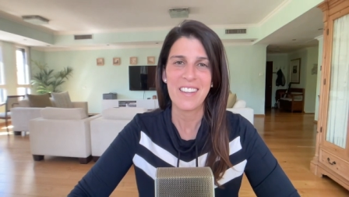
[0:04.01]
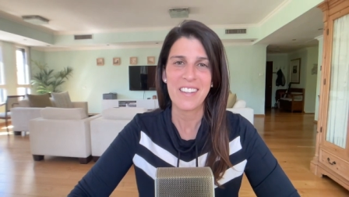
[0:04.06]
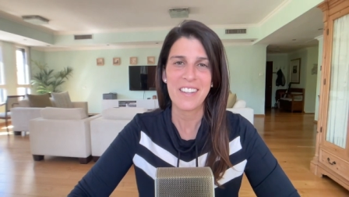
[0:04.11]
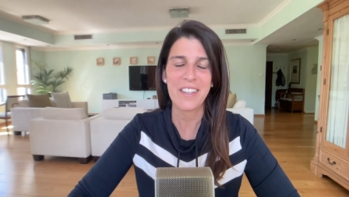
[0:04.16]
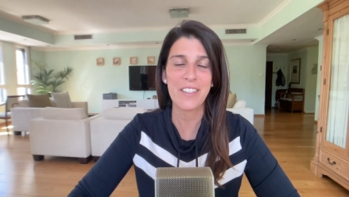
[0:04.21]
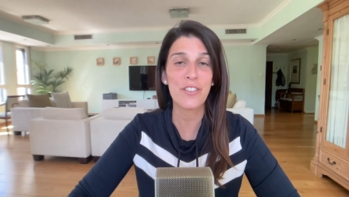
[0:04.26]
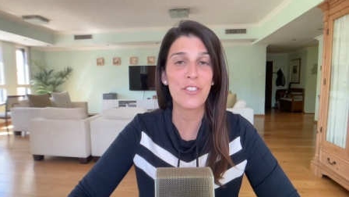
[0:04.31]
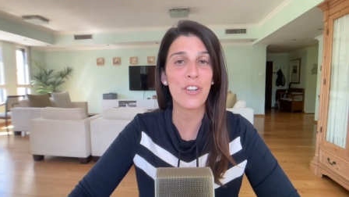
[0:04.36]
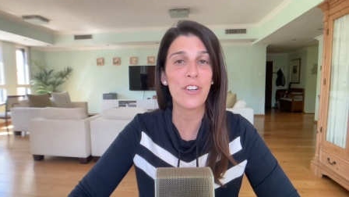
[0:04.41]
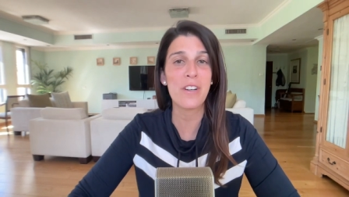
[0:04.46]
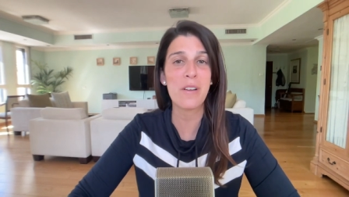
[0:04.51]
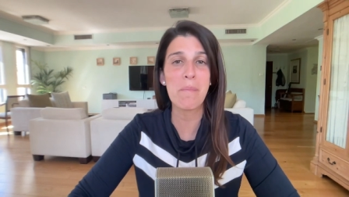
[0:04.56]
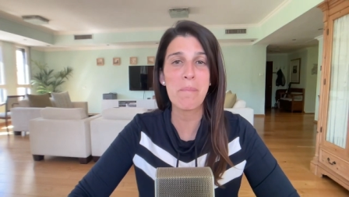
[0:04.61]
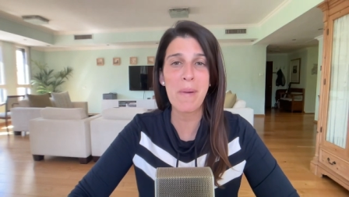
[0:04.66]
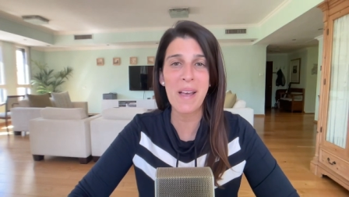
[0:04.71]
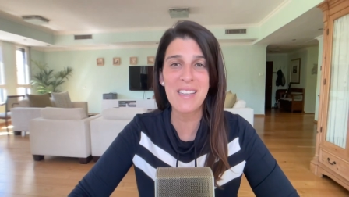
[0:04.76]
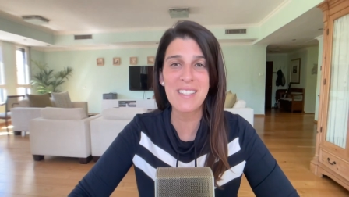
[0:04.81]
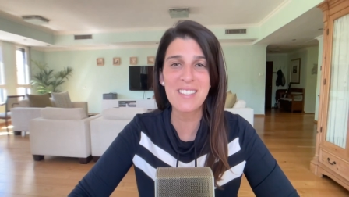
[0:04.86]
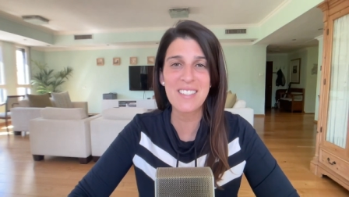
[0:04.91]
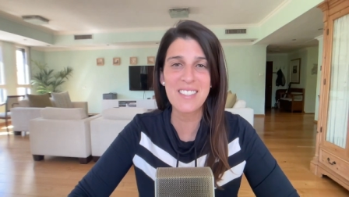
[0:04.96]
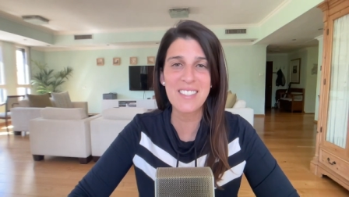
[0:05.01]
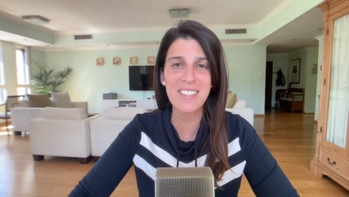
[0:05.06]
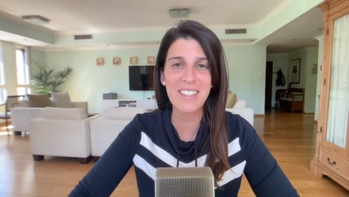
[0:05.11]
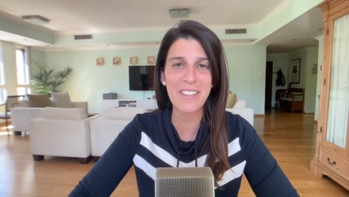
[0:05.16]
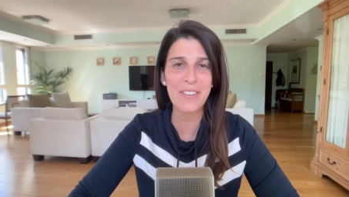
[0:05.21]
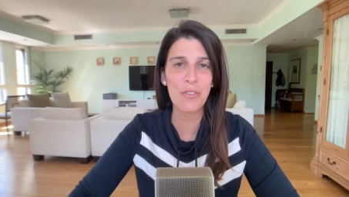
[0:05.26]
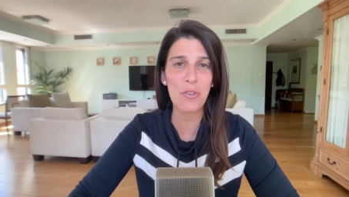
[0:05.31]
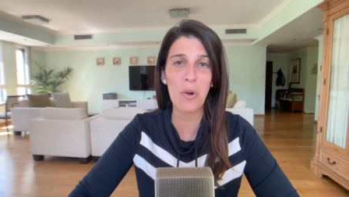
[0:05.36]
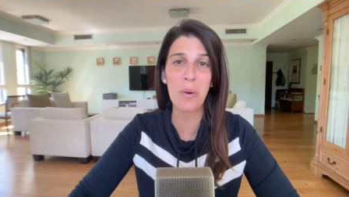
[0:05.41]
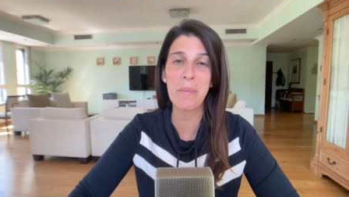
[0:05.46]
can turn a mess
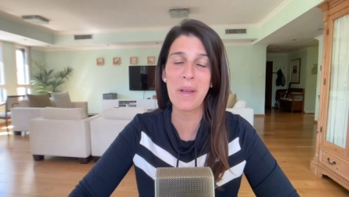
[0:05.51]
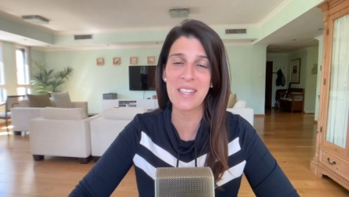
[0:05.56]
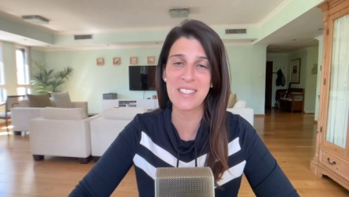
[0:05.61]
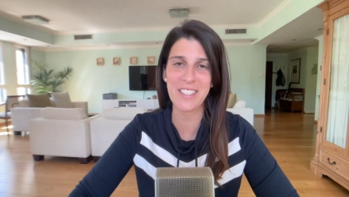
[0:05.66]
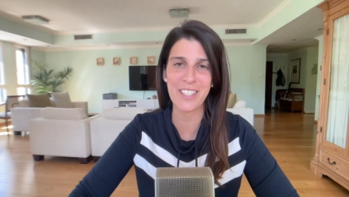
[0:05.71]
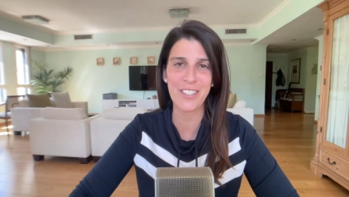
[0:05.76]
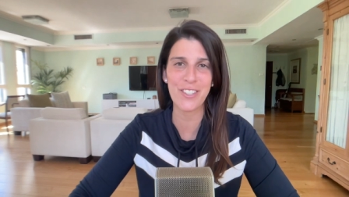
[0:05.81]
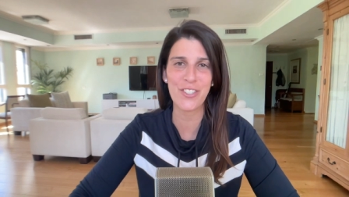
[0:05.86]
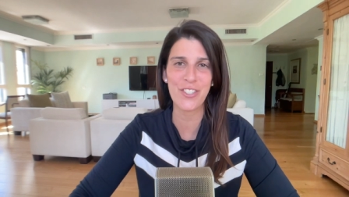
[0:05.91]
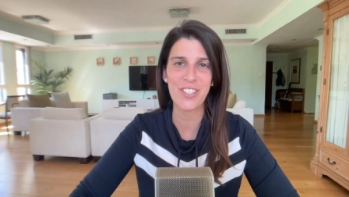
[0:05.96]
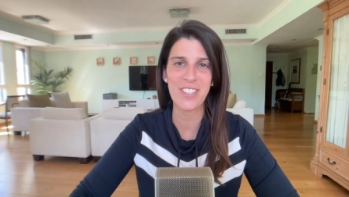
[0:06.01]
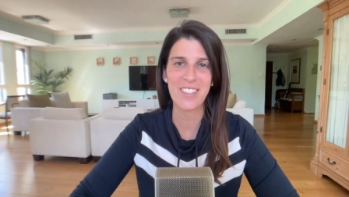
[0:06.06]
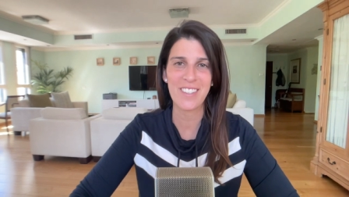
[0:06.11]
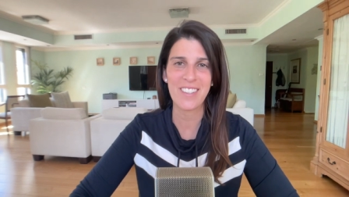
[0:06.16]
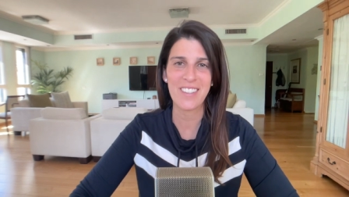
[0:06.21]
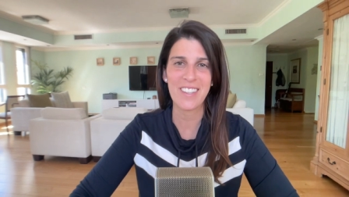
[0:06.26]
into a message,